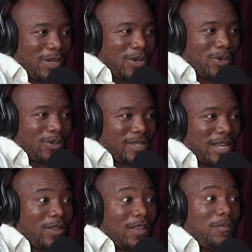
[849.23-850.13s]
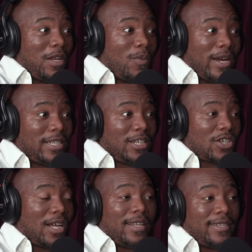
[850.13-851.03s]
because now they've been awaiting
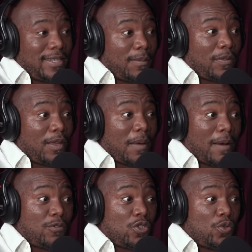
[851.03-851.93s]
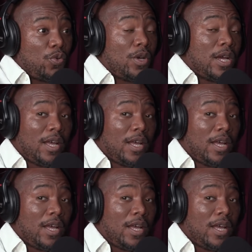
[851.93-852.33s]
trial, and some of them up to